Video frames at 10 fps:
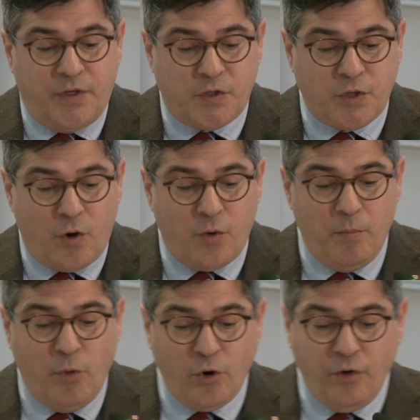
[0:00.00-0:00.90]
So,
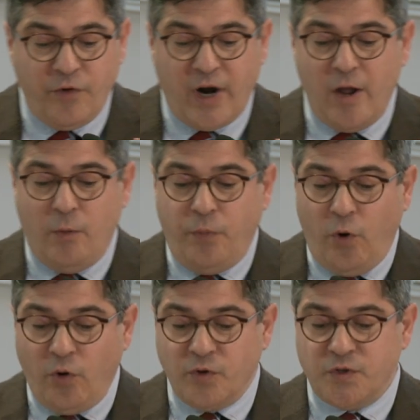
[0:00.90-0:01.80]
moreover, I
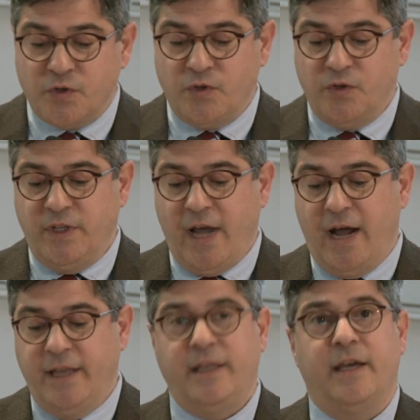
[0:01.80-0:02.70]
oppose the
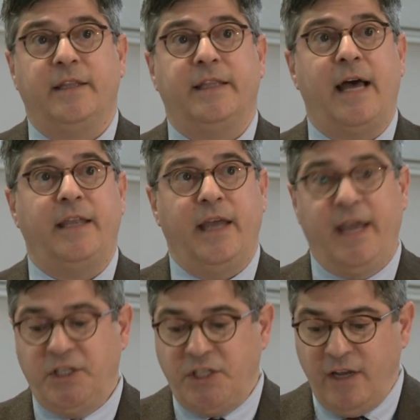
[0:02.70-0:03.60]
idea that
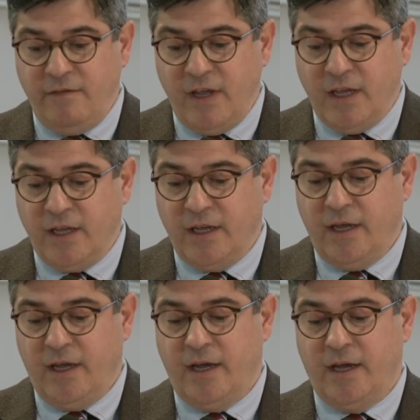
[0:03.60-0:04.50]
achieving
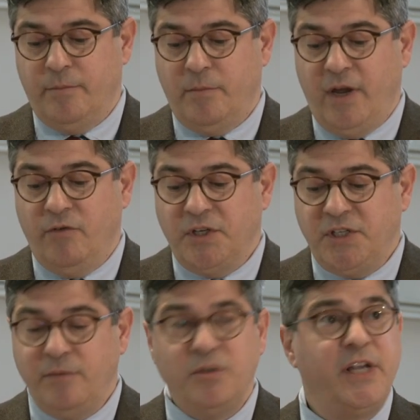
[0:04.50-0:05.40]
um, a
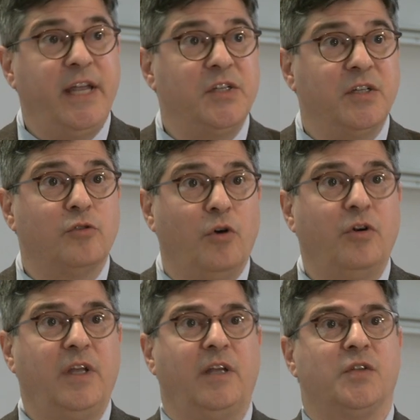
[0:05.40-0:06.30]
regime change in
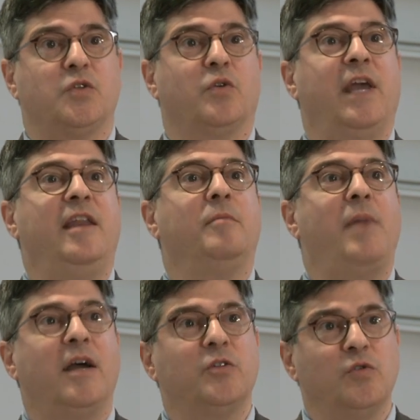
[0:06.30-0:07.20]
Turkey, so getting
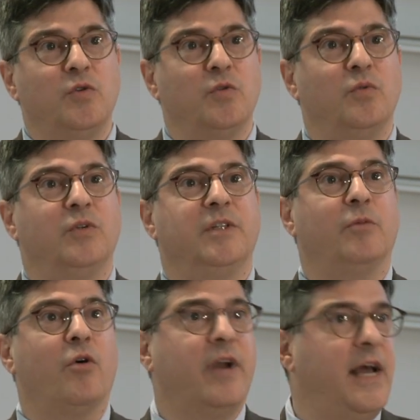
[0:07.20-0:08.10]
back to
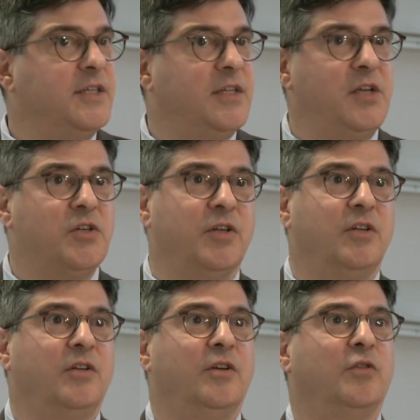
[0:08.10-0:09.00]

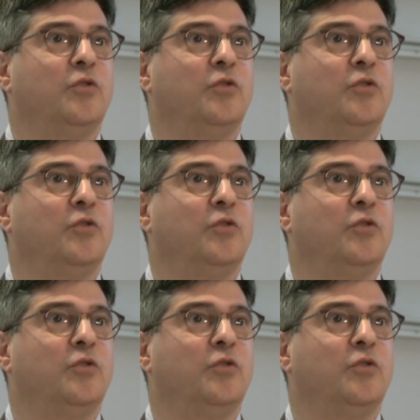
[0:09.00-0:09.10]
democratization,